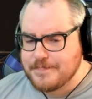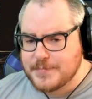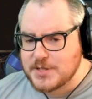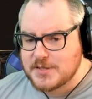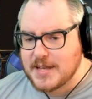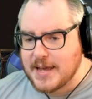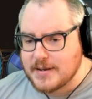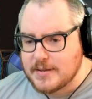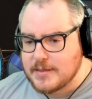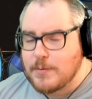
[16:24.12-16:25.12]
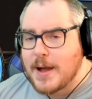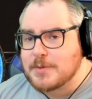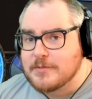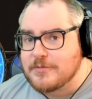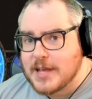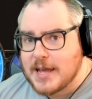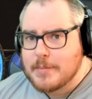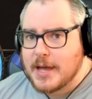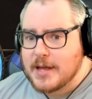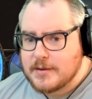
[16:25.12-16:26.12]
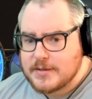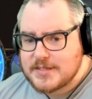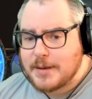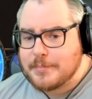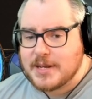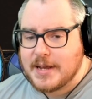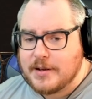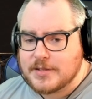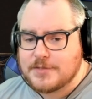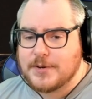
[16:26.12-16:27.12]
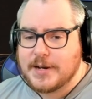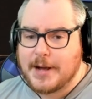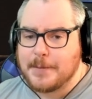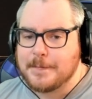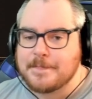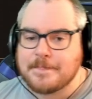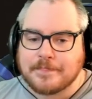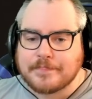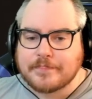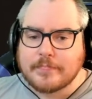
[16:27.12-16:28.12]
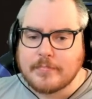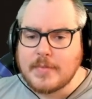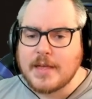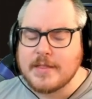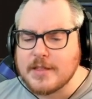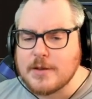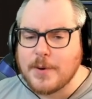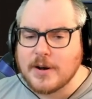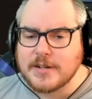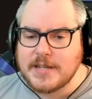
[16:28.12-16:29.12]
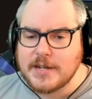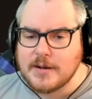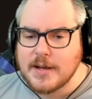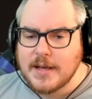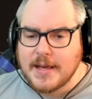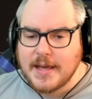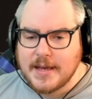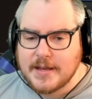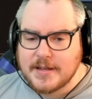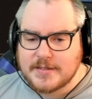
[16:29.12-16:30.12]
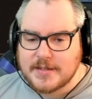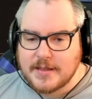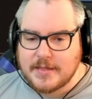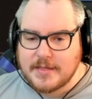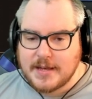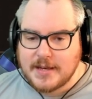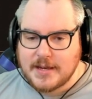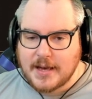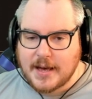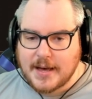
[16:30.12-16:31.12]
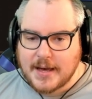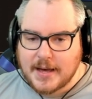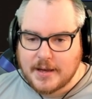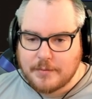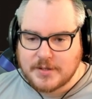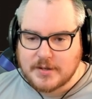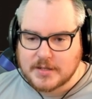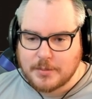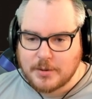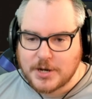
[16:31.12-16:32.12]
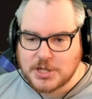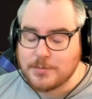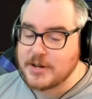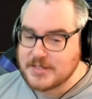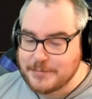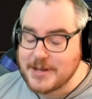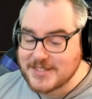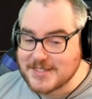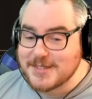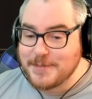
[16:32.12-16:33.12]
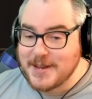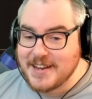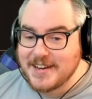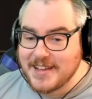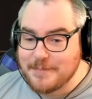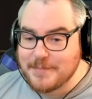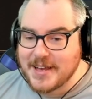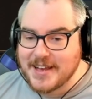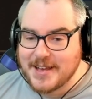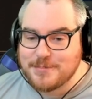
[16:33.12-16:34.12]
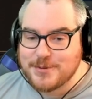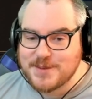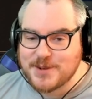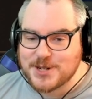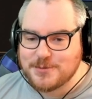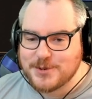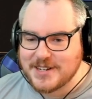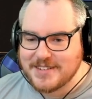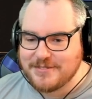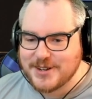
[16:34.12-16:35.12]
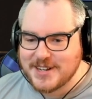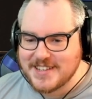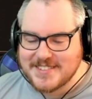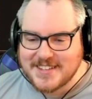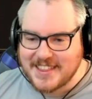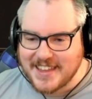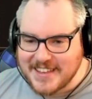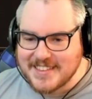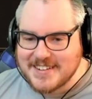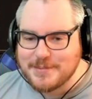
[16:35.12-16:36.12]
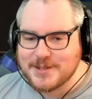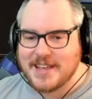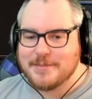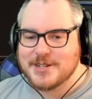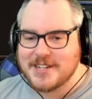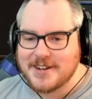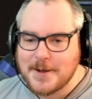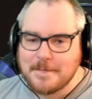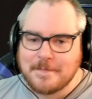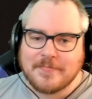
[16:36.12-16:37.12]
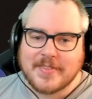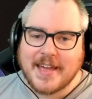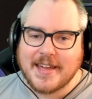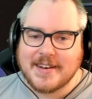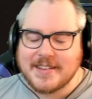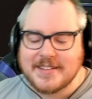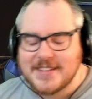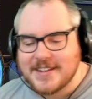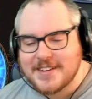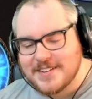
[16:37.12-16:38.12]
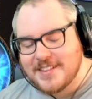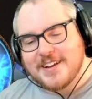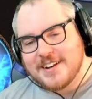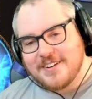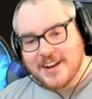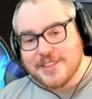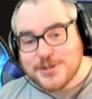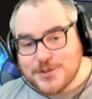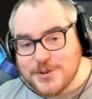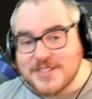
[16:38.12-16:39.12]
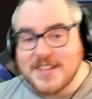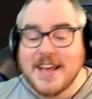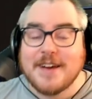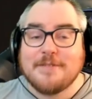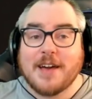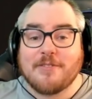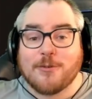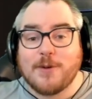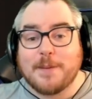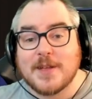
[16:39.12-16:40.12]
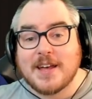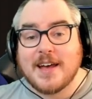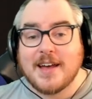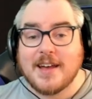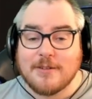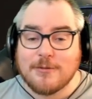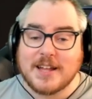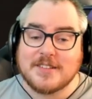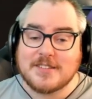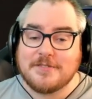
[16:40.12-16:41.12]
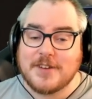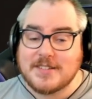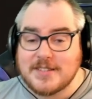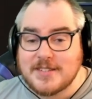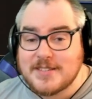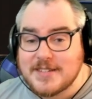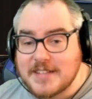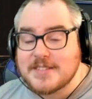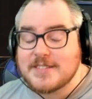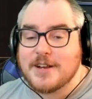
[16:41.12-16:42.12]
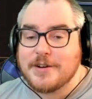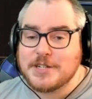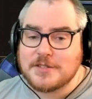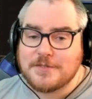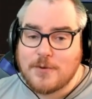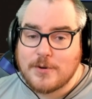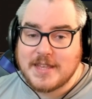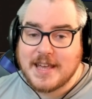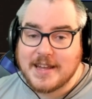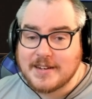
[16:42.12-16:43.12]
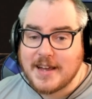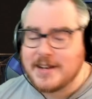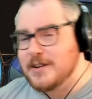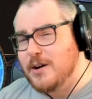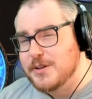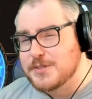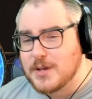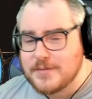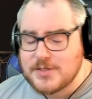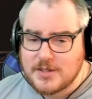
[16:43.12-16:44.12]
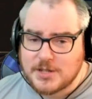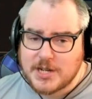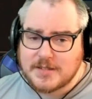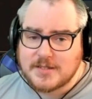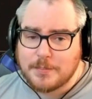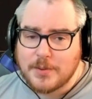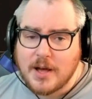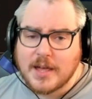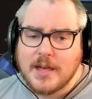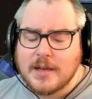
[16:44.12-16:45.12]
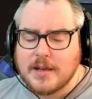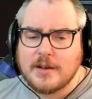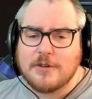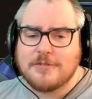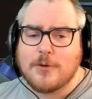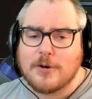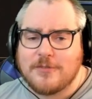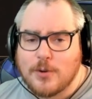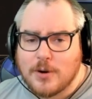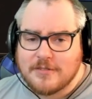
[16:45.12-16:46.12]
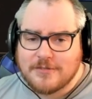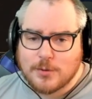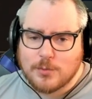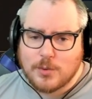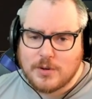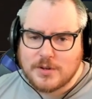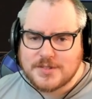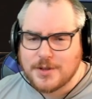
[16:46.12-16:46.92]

Just get the Wrapped in Flame and something else for now. The other part here is the we talked about pressure points and basics of pain. Yep, pretty much what it is. I like the double damage here. And let's take a look at our other jewels. We have Replica, Reckless Defense. This is necessary just for the ignite and also gives you the chance to block. You can go 4/4 for rolls.